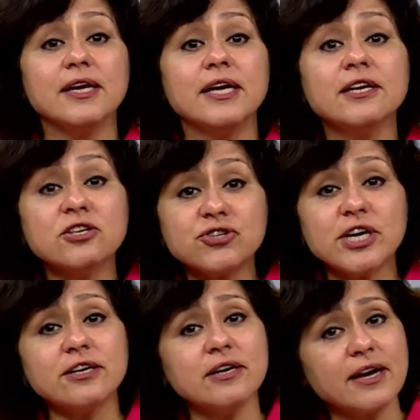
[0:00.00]

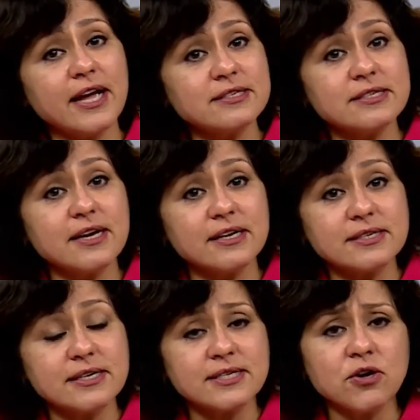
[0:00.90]
initiated against the
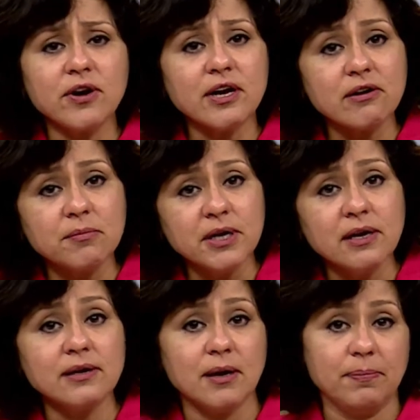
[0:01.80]
assessee on a
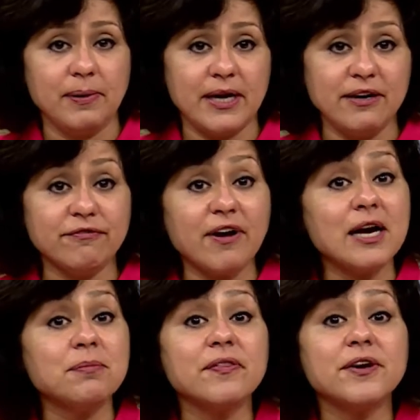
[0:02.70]
criminal complaint
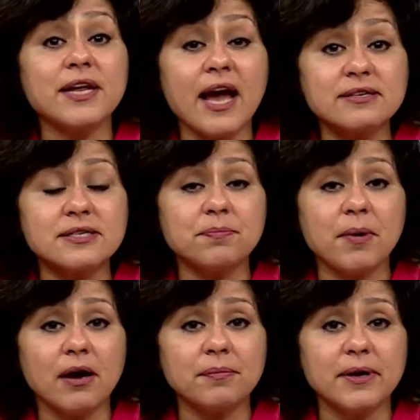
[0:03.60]
filed by the tax
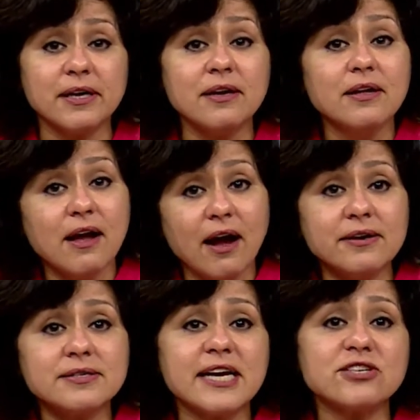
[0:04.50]
department
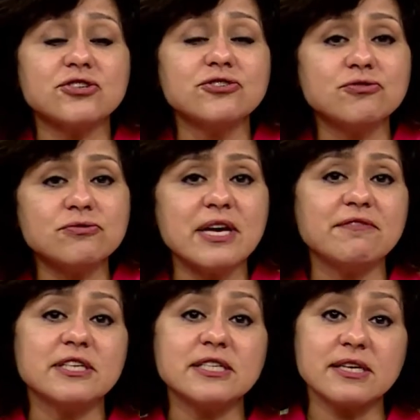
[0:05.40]
under Section
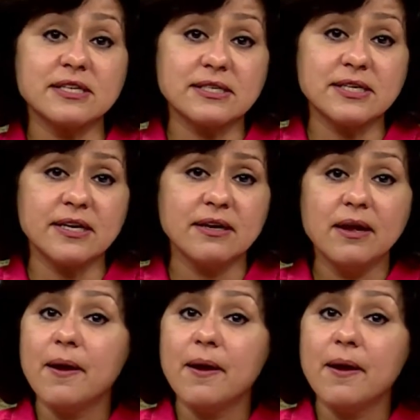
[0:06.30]
276D